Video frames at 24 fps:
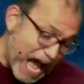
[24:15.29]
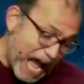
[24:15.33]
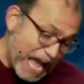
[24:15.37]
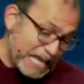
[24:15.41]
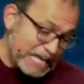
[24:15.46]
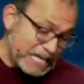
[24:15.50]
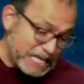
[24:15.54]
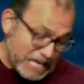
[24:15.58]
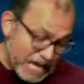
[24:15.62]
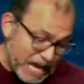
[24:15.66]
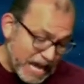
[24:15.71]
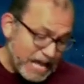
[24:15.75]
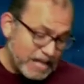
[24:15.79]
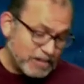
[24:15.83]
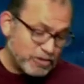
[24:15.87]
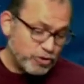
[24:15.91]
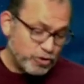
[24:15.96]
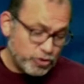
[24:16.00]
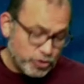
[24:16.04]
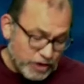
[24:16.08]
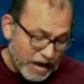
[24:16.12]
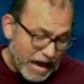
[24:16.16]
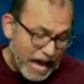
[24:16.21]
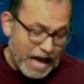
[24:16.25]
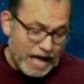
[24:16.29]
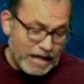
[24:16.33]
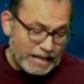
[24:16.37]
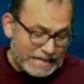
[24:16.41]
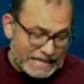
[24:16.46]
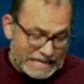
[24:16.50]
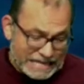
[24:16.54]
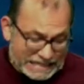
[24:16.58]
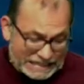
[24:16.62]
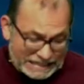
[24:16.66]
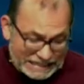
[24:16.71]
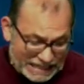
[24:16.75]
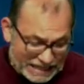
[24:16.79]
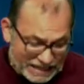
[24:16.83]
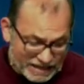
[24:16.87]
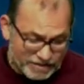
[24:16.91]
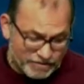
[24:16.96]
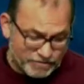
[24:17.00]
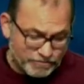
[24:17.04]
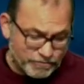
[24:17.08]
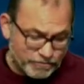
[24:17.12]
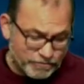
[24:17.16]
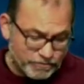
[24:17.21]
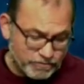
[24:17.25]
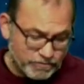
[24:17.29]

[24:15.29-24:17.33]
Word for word: yet shall he live.